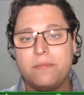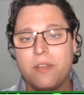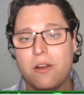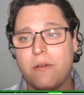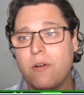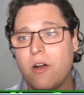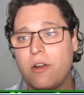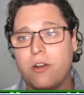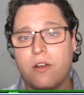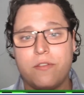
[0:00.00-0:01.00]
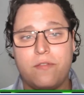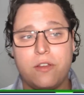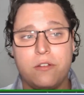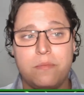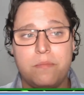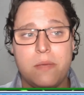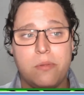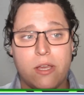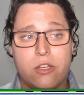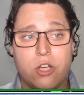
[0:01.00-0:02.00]
You know, on and off the field, people
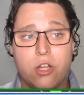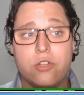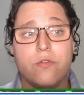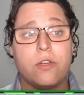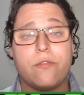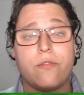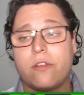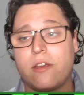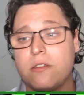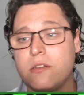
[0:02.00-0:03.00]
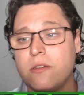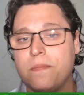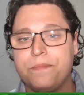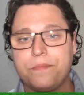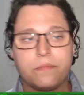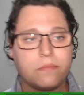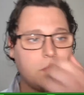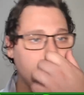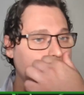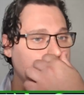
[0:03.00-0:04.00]
get judged for different things.
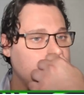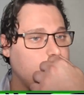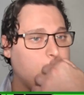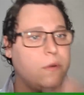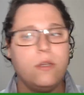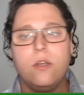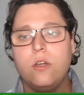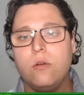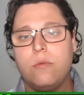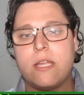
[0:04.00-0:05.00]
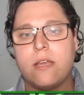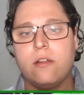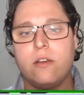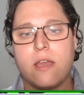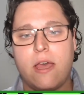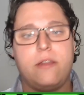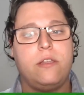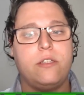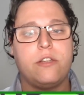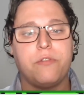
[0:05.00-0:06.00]
So we take a look at
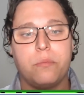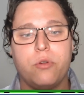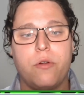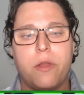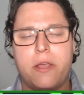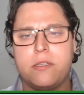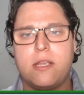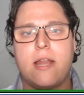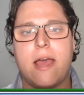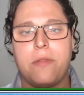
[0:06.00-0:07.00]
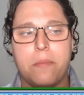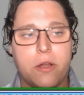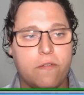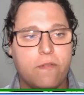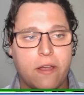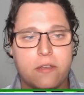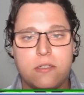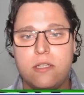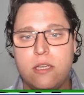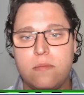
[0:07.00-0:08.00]
these different pro days and how they might affect
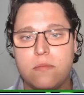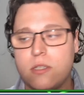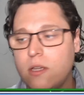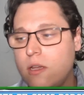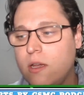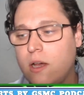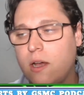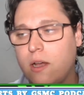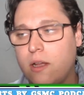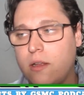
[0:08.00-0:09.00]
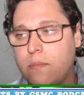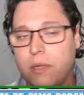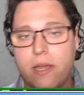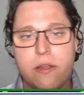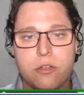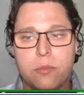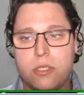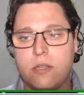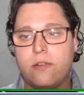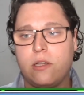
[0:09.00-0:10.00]
teams, uh, players
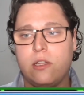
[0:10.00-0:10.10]
specifically.